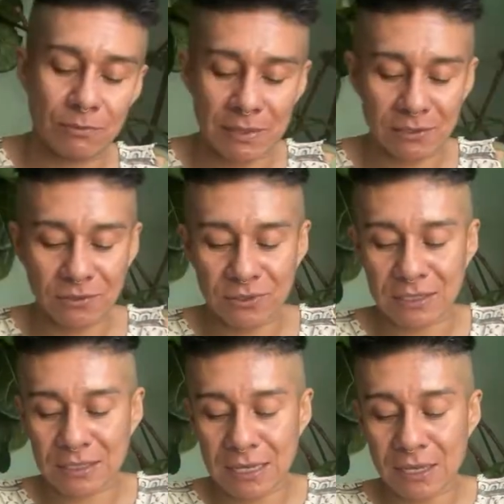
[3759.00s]
Pentacles
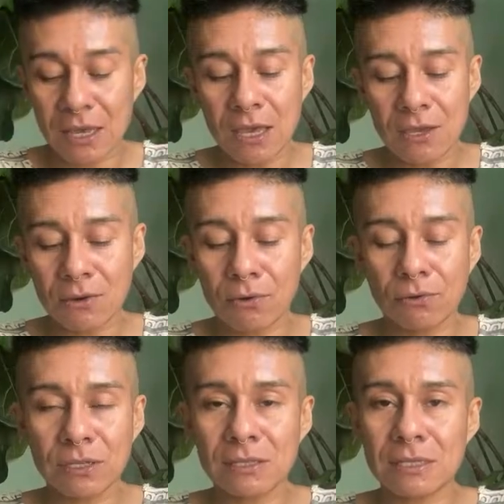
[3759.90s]
is like, you know,
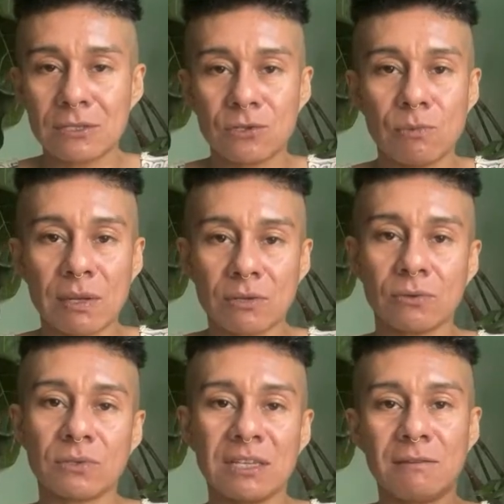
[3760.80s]
holding these two
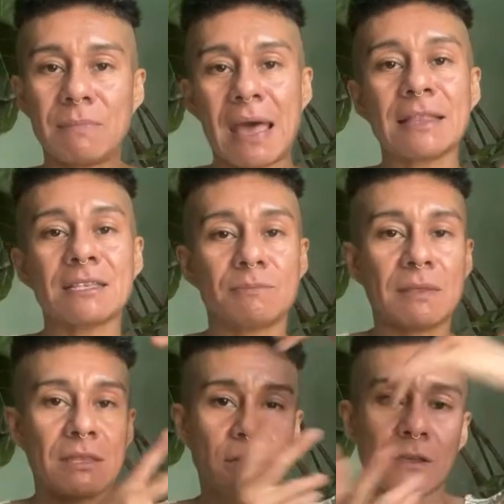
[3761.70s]
pentacles in balance,
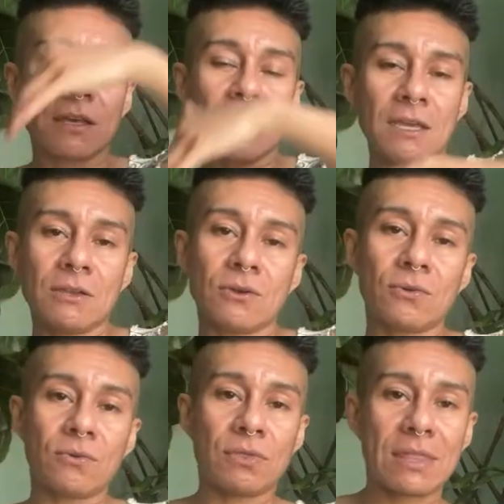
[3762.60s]
but they're, you
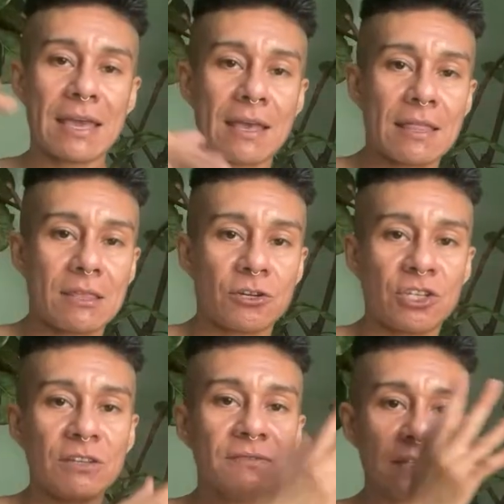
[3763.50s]
know, they're
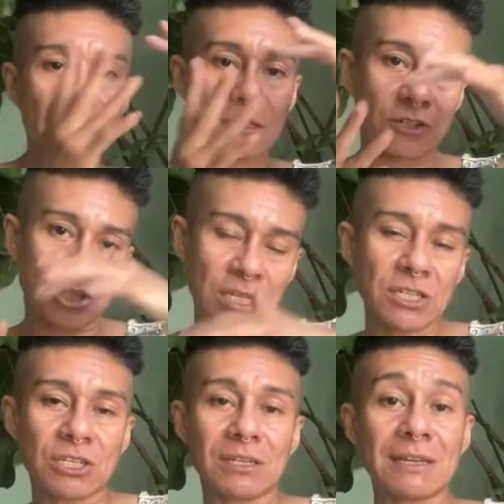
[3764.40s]
shifting, they're
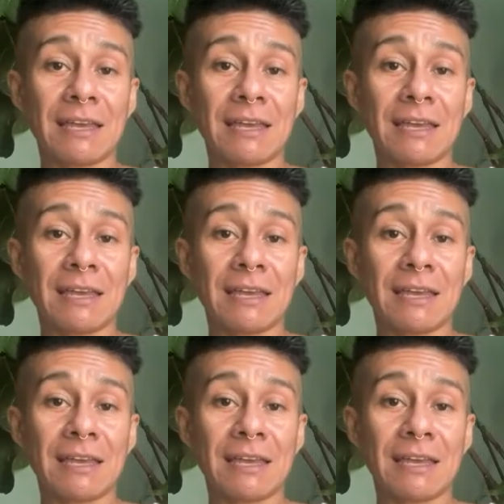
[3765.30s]
changing.